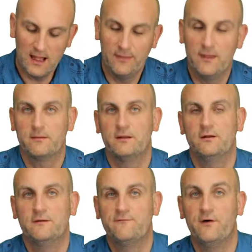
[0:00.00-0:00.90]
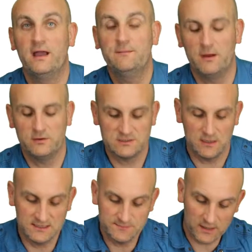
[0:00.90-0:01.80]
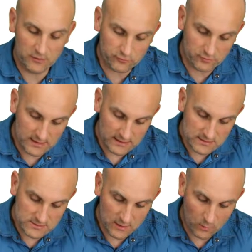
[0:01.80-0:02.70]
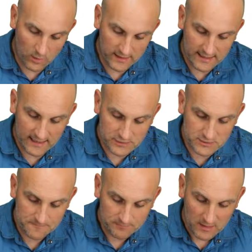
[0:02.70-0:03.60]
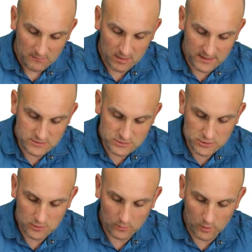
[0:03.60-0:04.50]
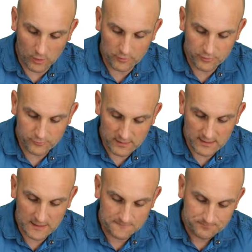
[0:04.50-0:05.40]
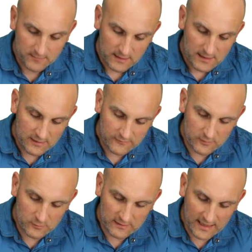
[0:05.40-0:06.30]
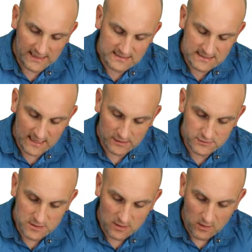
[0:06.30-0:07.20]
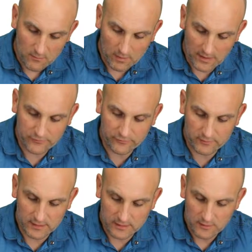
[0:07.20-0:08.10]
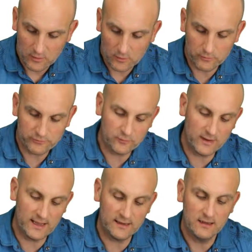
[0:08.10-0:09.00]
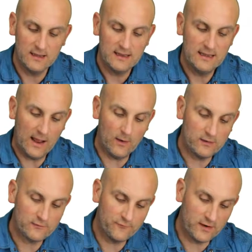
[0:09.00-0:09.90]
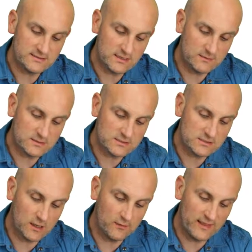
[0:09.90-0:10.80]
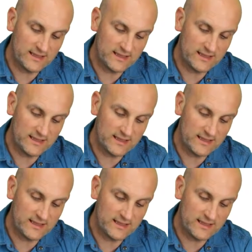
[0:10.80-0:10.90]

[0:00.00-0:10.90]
And then I'm going to divide both sides by 3. So we get y dashed plus 2 on 3 is equal to x dashed plus 3 all squared. Now, as far as I'm concerned,